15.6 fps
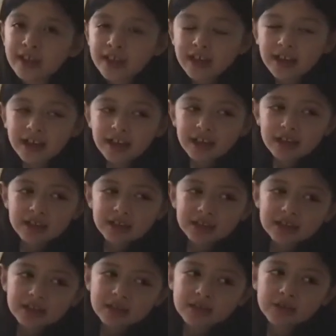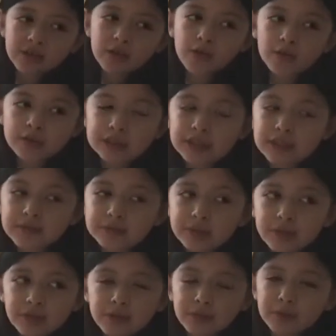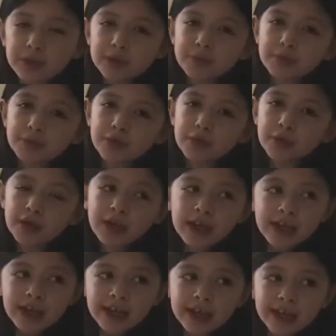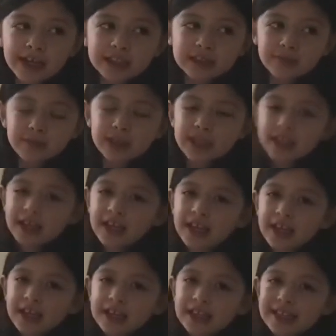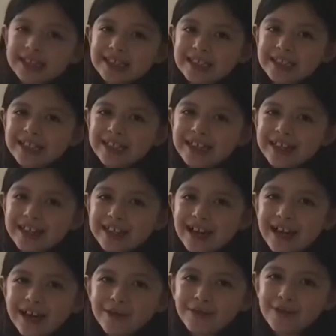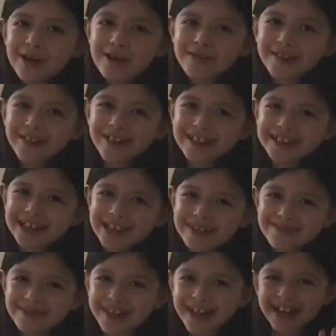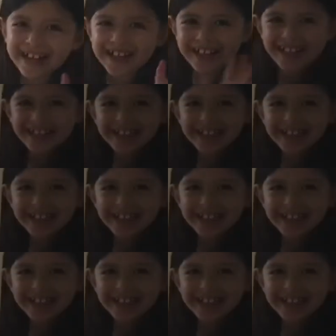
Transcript: And you always helped other people and me, and I hope you have a great day. Bye.